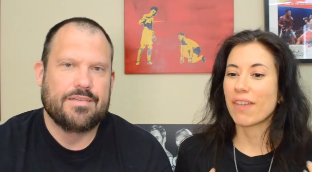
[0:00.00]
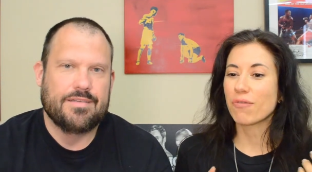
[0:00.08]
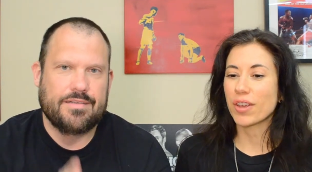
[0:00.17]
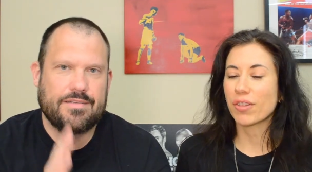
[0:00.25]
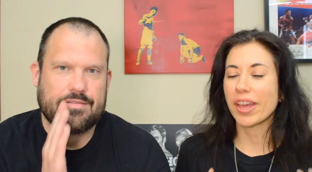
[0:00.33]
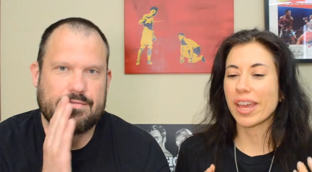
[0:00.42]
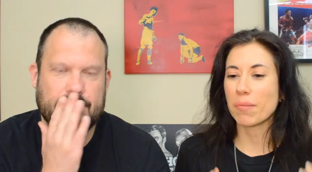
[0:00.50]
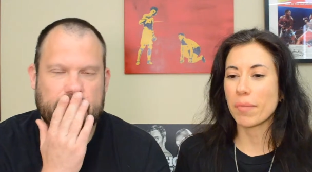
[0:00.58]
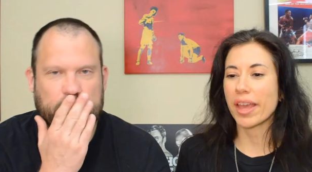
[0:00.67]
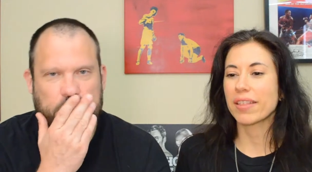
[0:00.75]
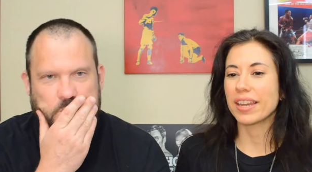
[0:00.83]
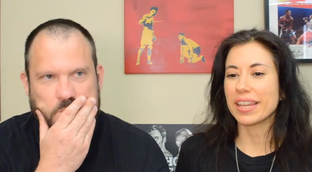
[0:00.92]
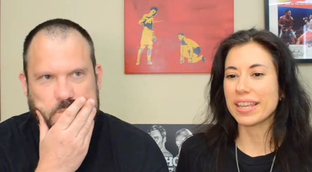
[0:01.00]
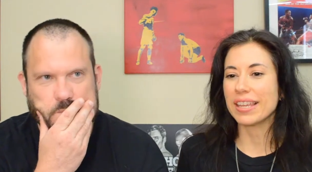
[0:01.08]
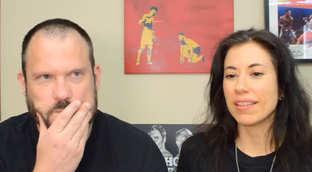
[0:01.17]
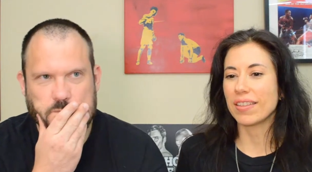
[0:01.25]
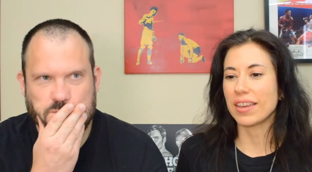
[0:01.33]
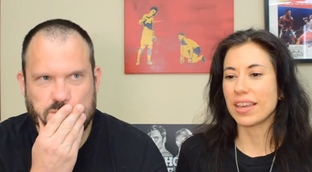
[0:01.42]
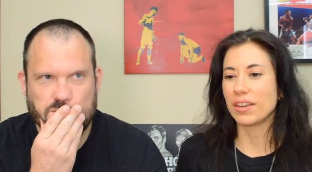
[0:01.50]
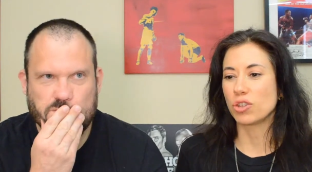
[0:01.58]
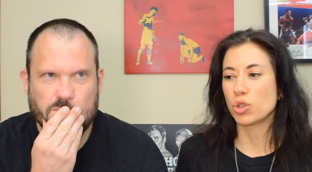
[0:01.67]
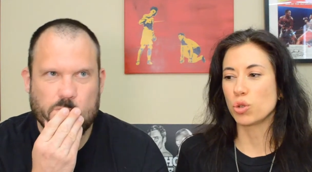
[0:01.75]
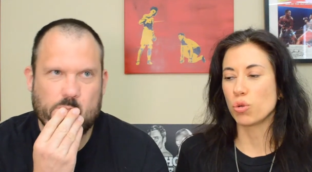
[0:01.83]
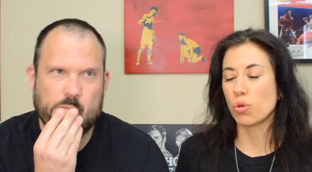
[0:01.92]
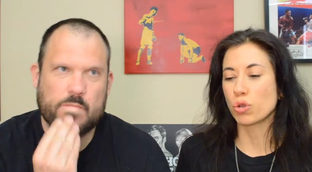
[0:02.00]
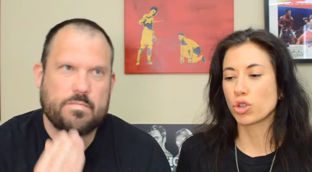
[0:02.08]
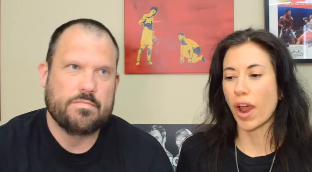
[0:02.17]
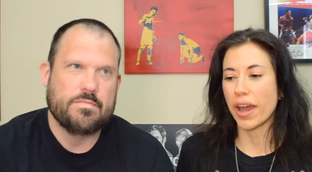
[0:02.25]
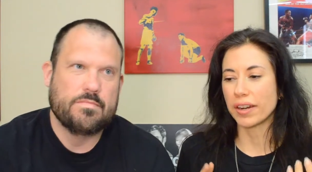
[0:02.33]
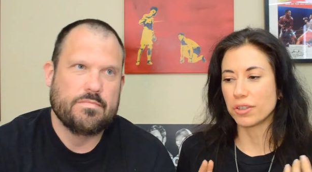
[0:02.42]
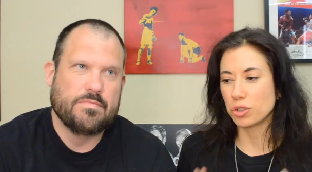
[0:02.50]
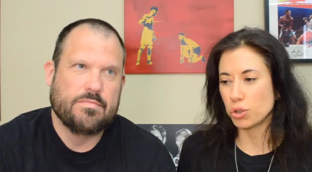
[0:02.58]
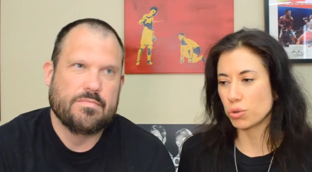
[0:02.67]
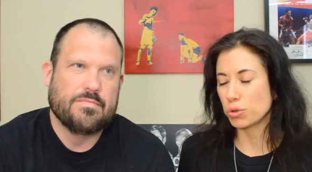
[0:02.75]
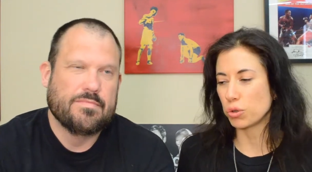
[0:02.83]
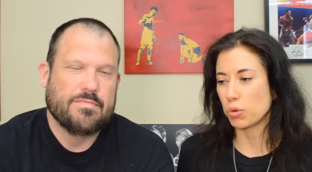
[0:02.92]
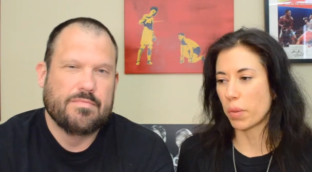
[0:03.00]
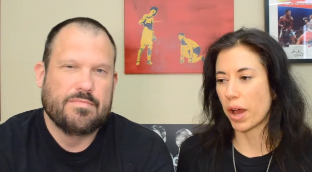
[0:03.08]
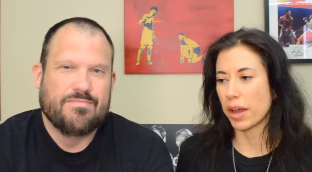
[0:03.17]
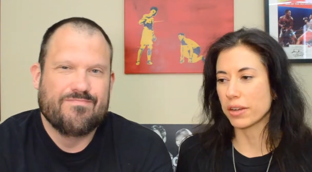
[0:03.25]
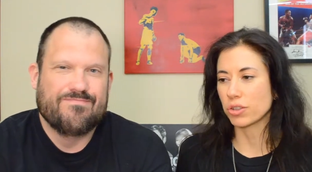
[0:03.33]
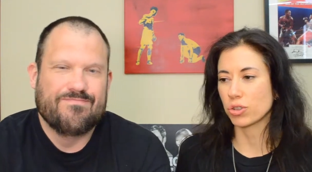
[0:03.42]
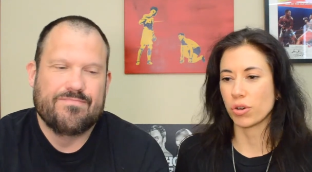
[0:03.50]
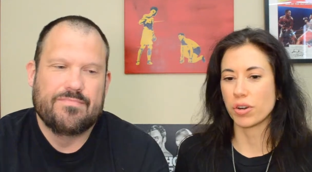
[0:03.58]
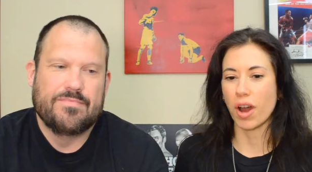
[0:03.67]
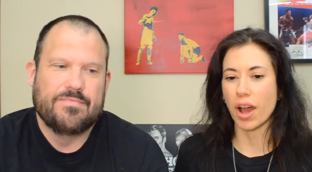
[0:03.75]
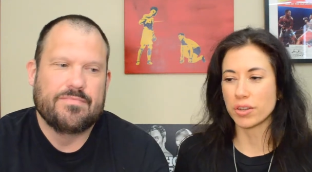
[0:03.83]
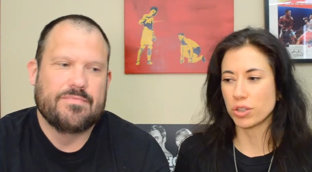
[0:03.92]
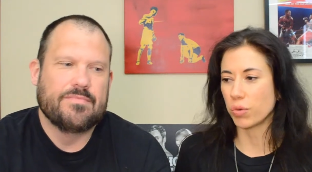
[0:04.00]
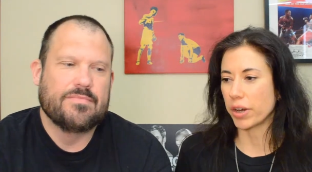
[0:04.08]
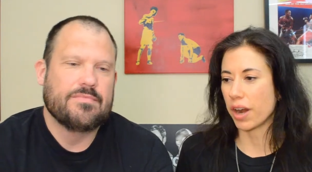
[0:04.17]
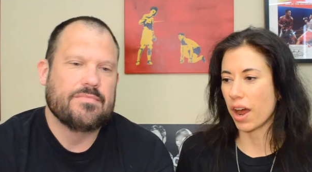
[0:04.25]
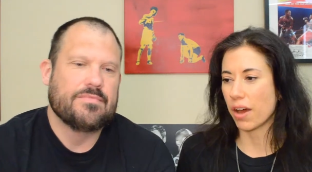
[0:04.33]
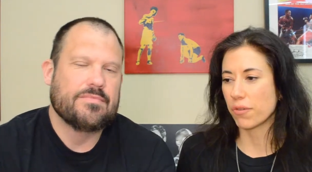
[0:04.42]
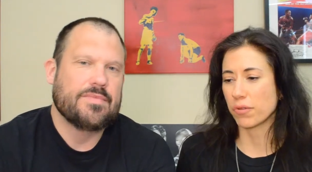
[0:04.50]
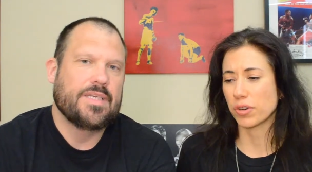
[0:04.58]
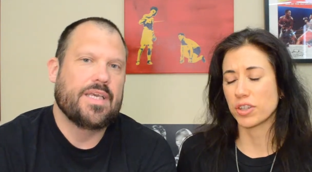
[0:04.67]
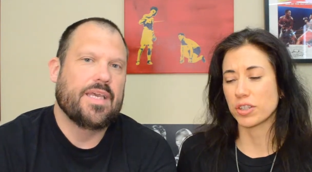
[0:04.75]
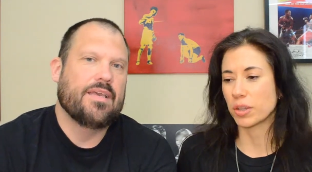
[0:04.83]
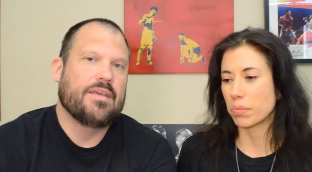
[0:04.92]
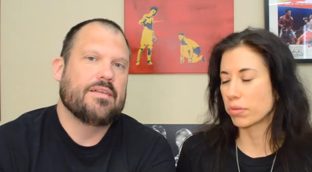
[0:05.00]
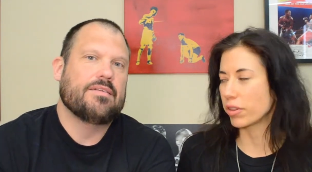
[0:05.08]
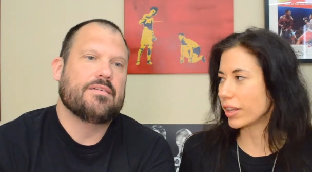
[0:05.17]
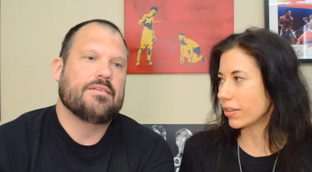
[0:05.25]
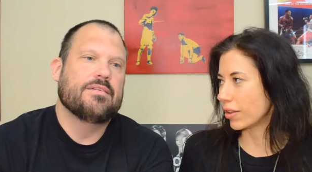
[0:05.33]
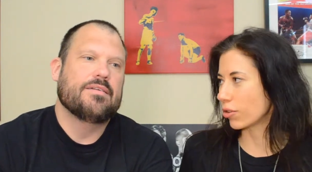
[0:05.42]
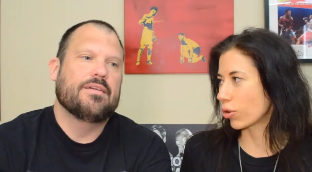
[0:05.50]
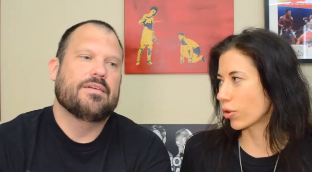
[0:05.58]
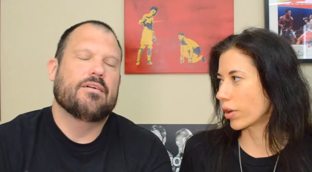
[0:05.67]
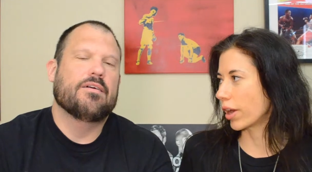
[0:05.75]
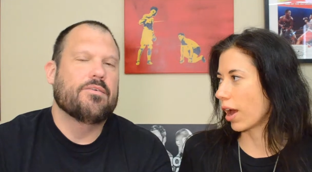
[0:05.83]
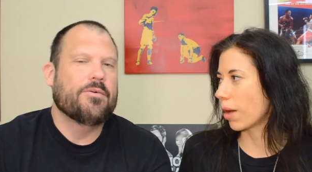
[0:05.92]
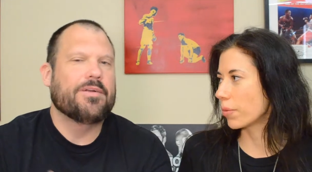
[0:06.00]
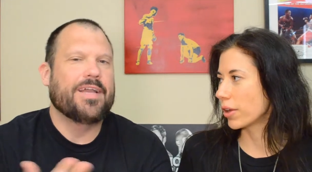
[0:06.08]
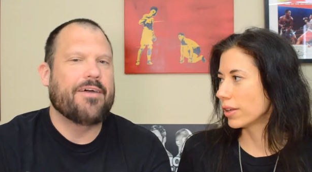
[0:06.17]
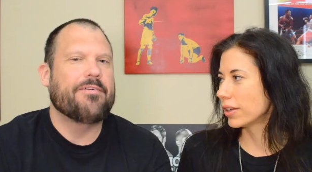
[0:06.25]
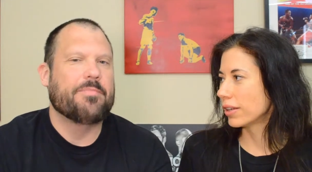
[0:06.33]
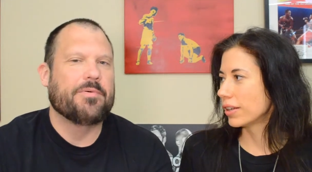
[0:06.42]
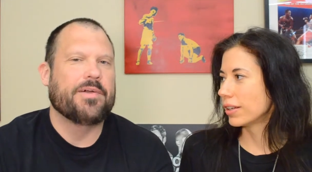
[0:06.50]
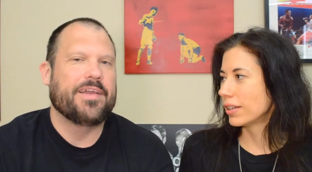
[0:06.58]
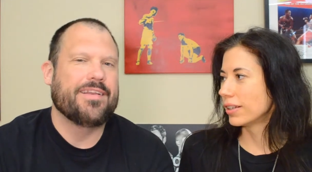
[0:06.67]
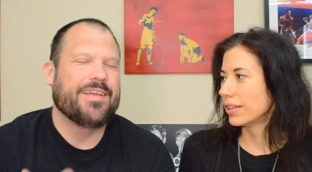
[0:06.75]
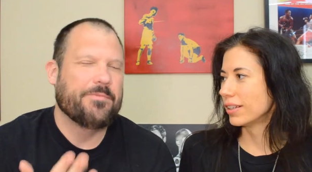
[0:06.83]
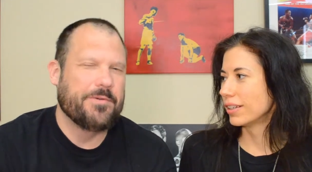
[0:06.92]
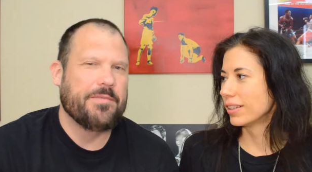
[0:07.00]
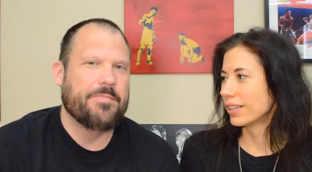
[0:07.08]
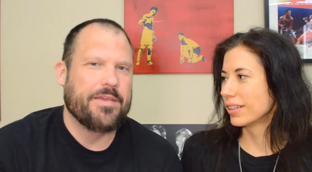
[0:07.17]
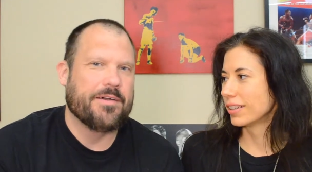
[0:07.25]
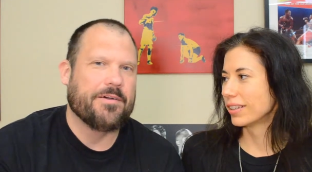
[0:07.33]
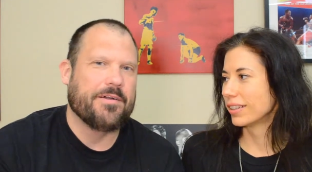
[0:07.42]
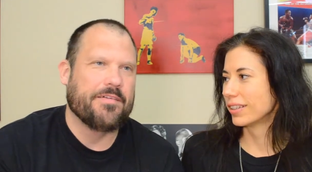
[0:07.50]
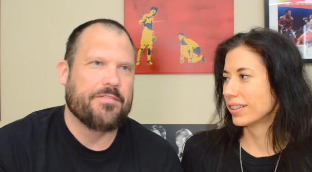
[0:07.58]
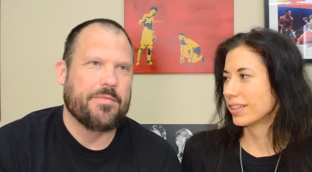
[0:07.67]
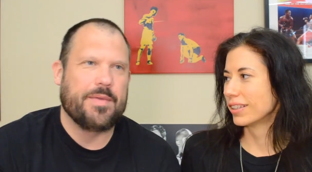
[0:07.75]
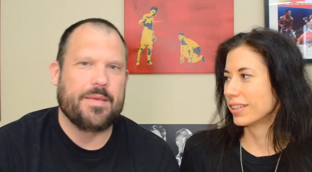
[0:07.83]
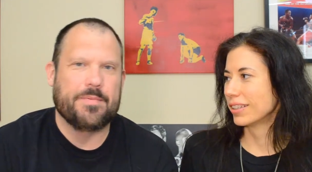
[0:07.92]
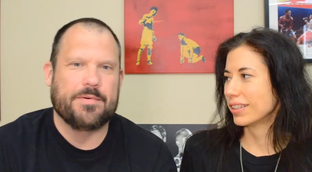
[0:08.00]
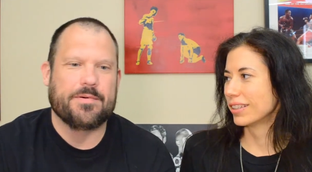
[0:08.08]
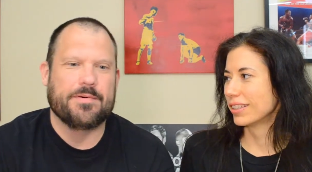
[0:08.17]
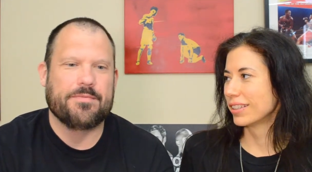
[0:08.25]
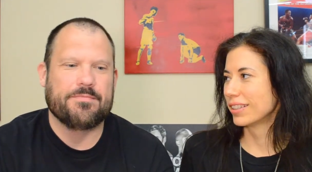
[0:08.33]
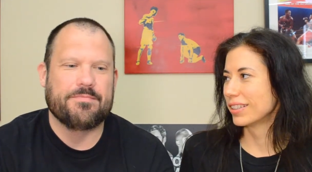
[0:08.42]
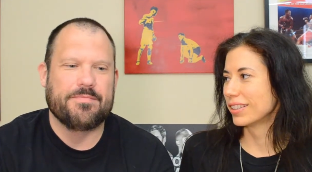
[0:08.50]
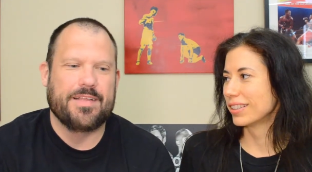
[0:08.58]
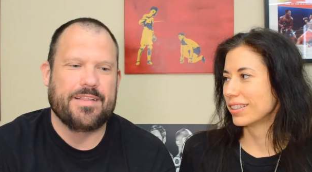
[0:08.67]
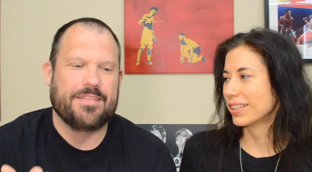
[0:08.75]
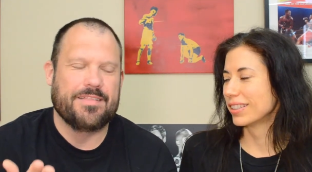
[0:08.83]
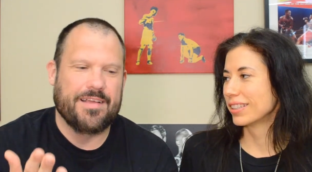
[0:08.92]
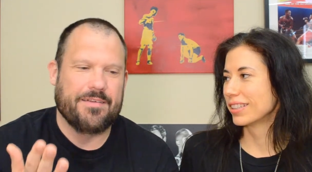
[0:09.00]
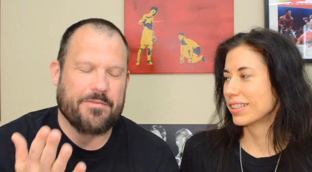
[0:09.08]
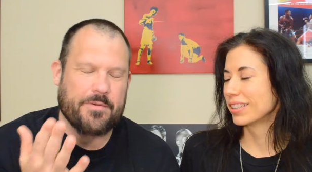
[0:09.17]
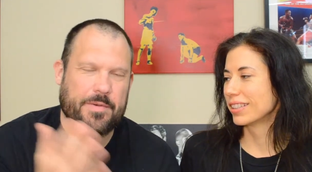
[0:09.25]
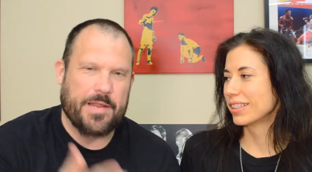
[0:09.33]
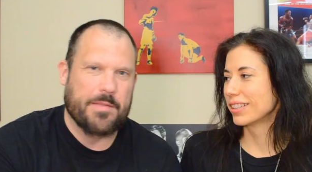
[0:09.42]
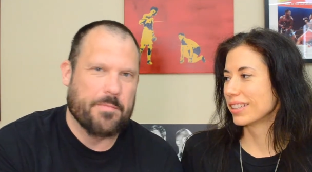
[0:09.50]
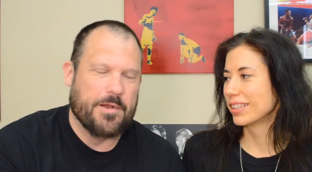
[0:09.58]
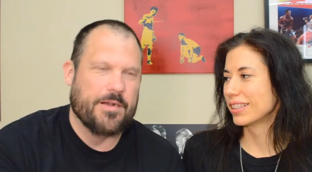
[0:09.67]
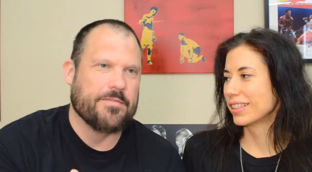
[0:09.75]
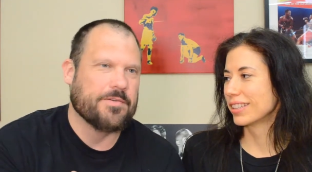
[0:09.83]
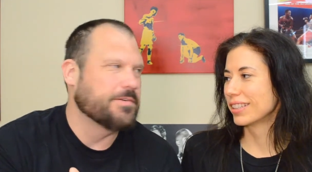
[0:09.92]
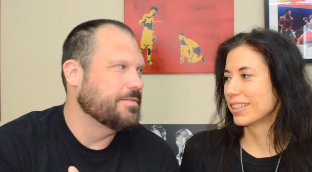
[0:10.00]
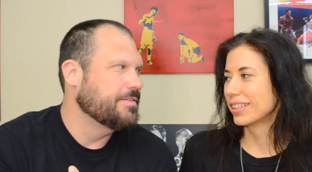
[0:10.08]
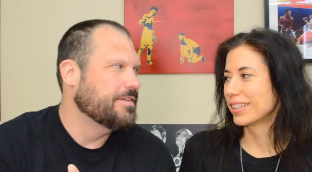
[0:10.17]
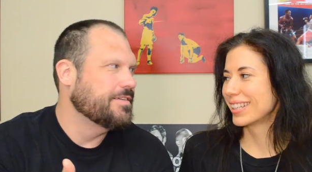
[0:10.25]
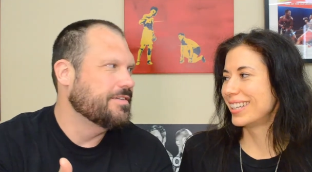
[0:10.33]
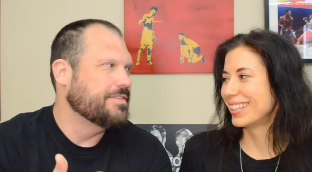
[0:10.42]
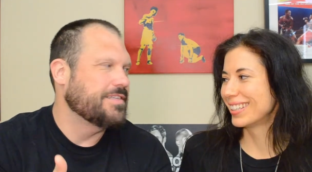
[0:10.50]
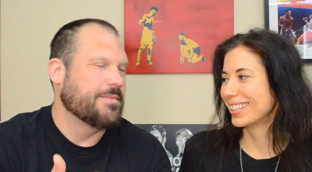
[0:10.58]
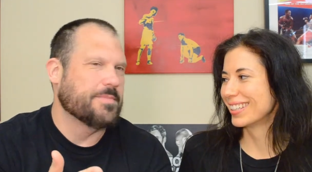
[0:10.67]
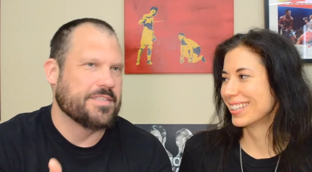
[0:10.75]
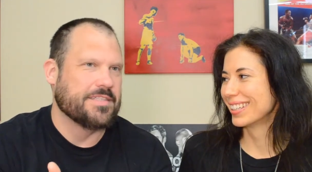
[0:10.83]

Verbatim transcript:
Speaker 1: I feel like it makes it easy to try to do too much or not do enough or just completely screw it
Speaker 2: up. Or counterpoint, it wouldn't be hard if the people in, that were running the Marvel cinema